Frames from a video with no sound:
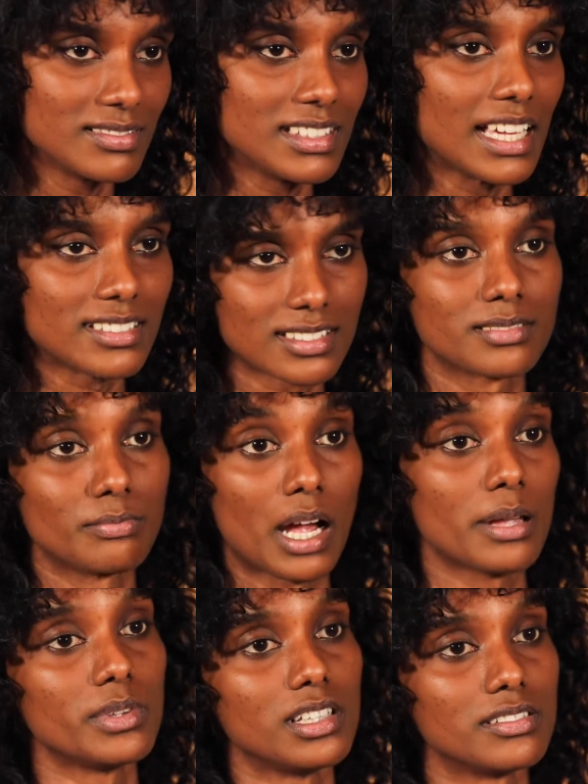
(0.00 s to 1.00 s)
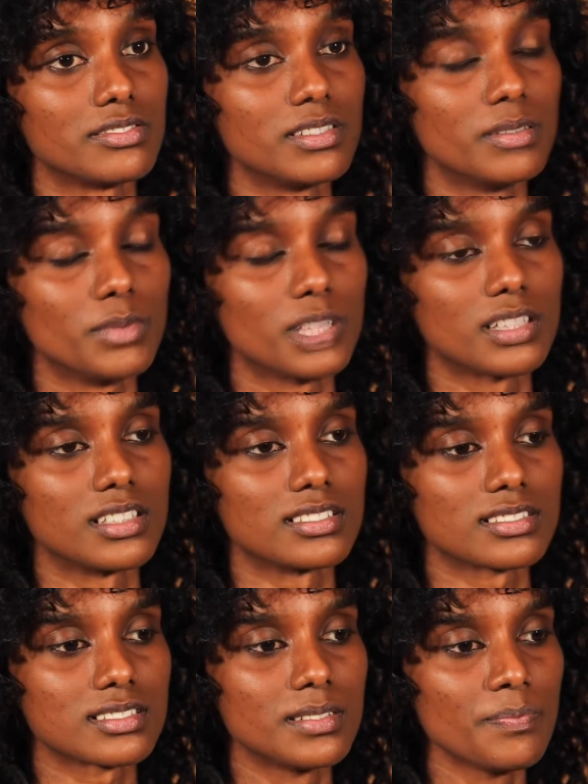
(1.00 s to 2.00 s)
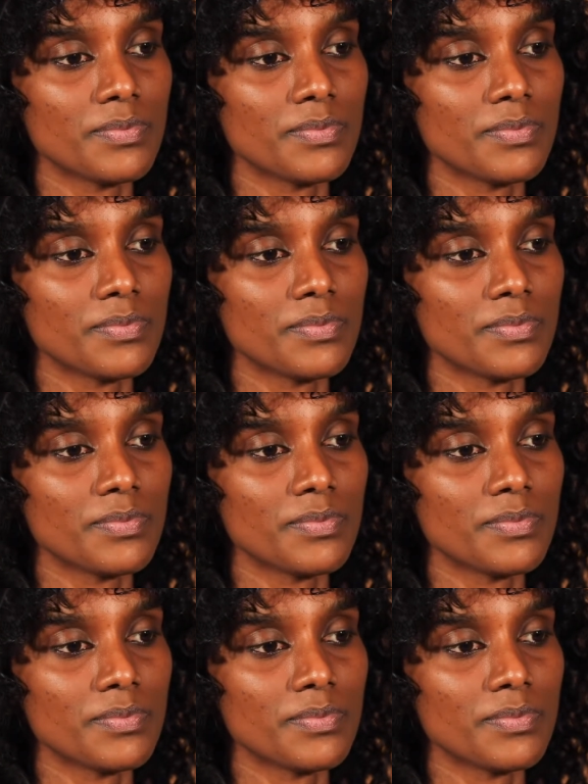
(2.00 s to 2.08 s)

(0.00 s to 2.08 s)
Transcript: That's my belief, because